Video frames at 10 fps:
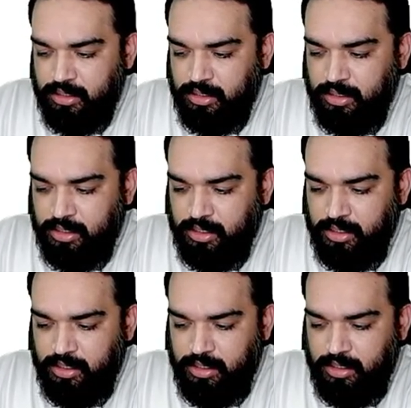
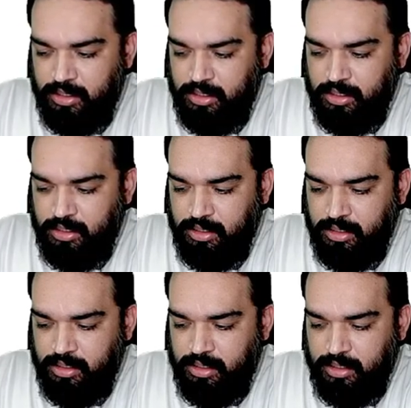
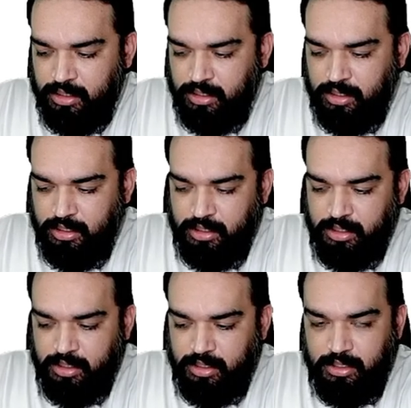
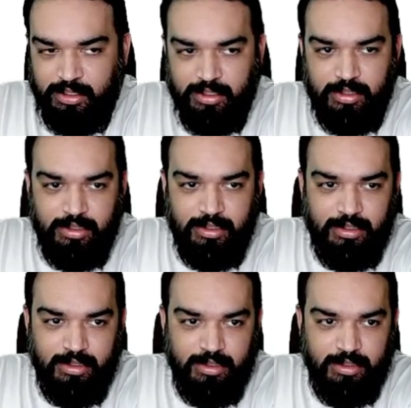
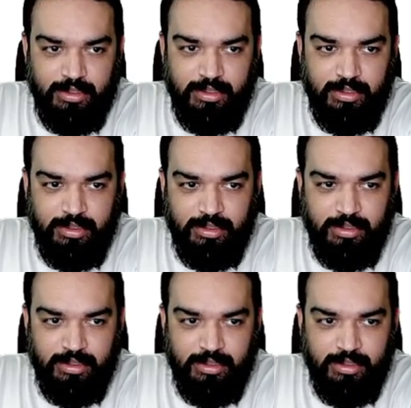
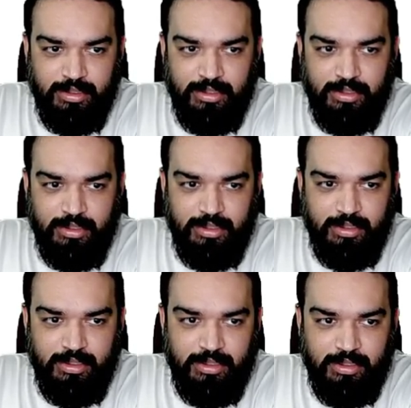
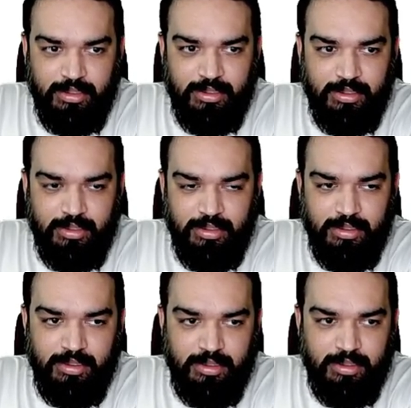
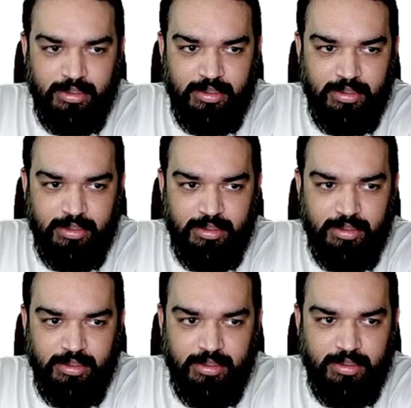
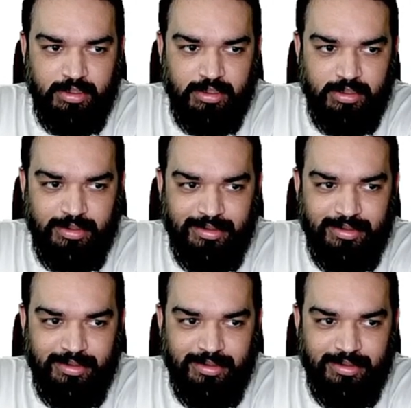Nothing is said.